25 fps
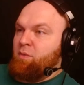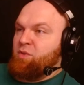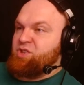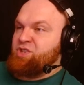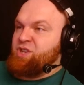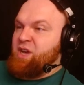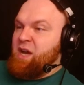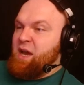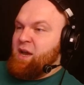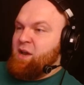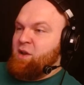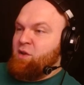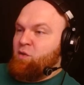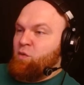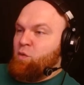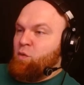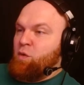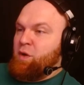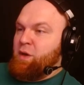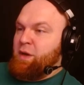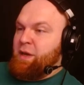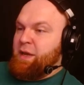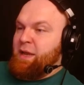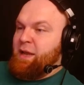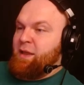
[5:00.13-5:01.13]
giant
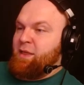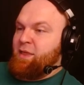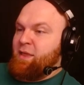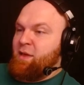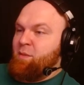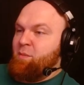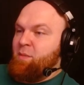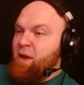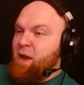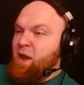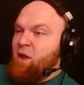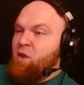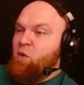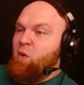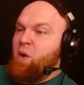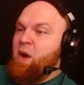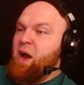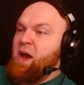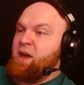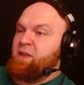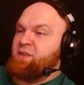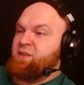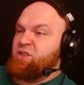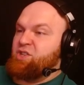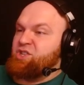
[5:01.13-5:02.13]
wouldn't hit them, and you
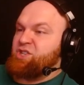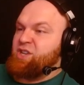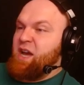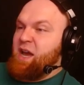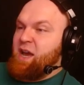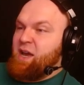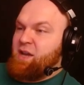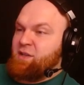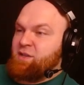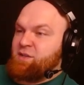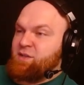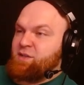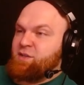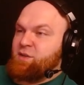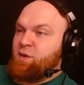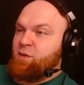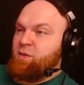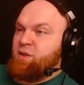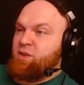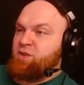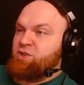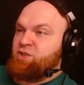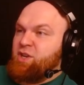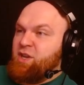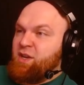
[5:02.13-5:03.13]
hide the giants so
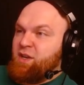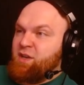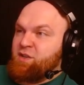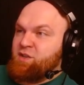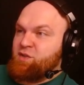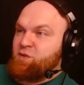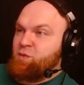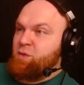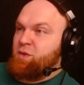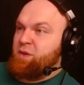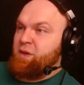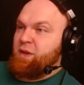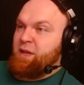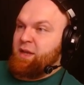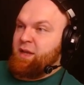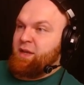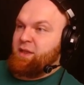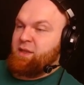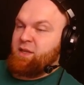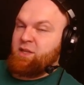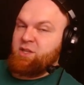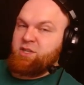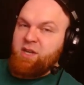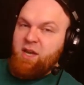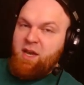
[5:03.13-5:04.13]
the chickens wouldn't
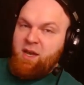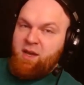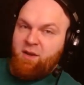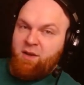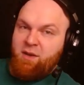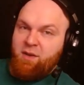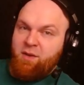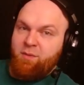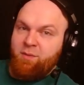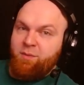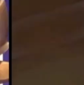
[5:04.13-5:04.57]
hit the giant.